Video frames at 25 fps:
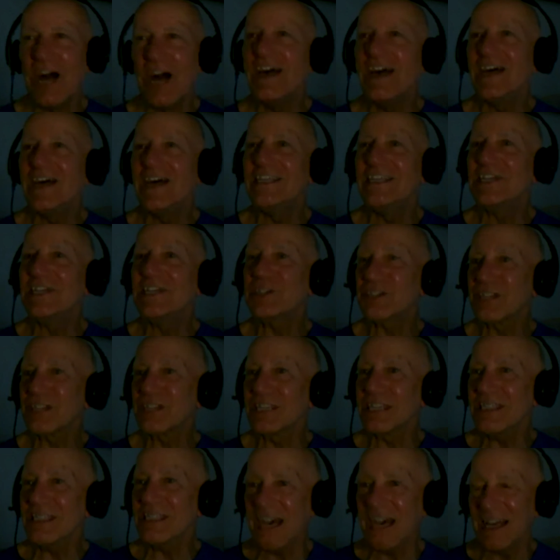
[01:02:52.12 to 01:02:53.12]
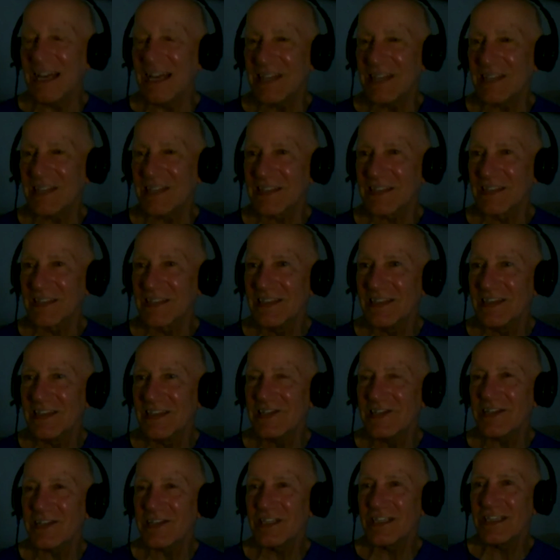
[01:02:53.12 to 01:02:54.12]
initially, yes.
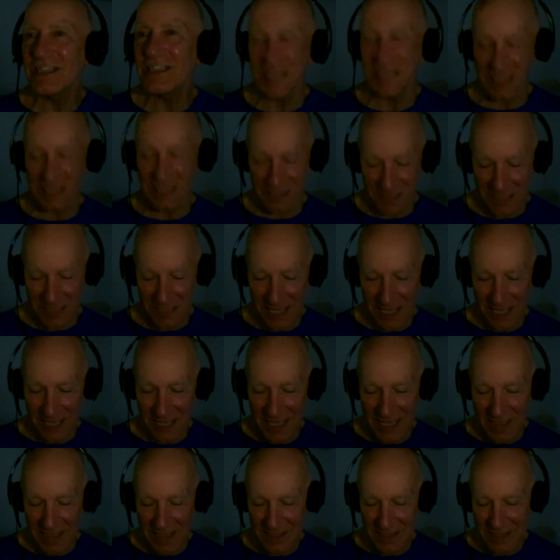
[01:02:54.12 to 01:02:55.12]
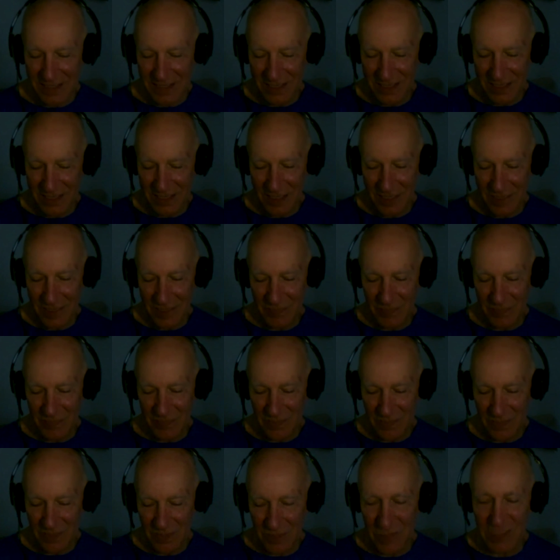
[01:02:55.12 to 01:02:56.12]
Initially, yes. And um,
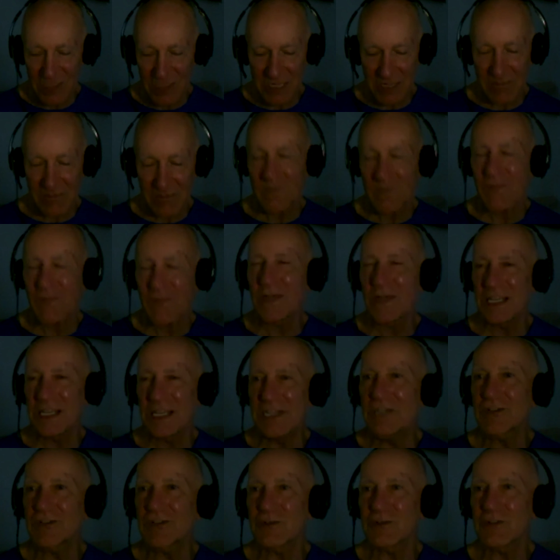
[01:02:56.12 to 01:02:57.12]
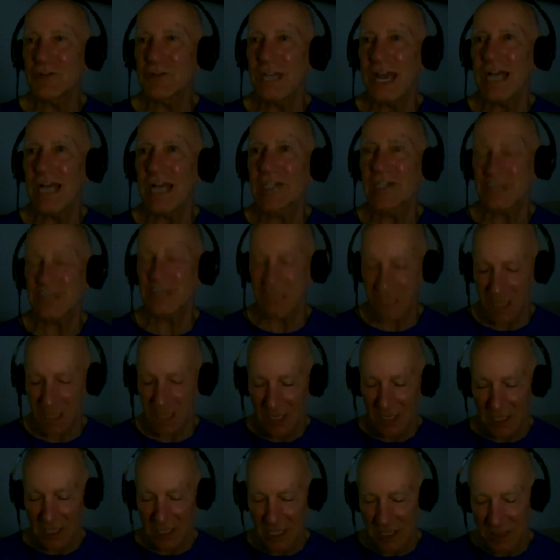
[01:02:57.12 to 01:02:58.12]
there was that initial reaction.
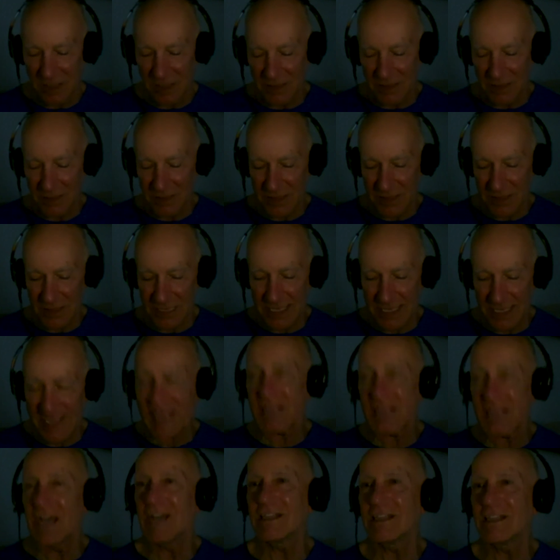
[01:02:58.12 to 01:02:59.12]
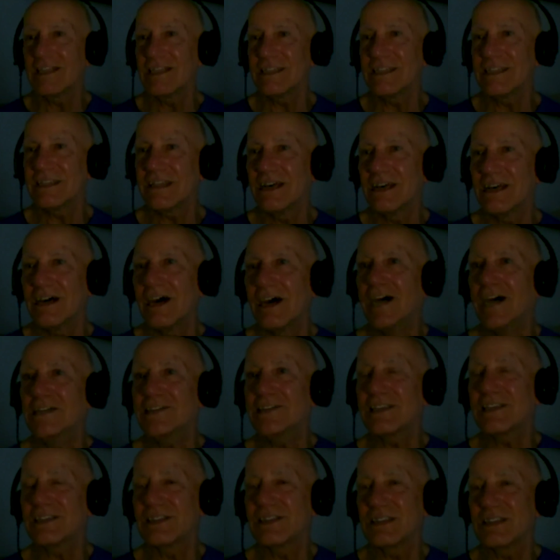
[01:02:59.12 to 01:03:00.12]
Um, the Iki Island
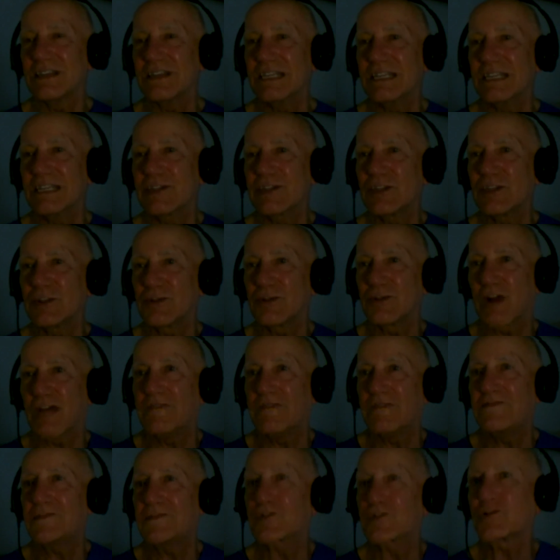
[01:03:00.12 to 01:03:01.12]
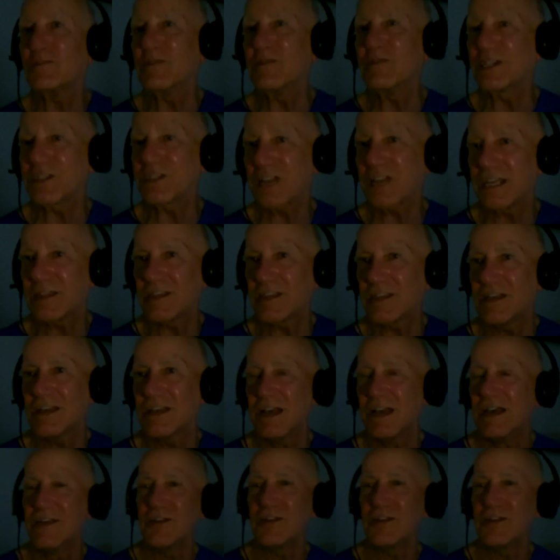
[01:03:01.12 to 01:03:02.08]
hunt is the is the dry fishery, much like the the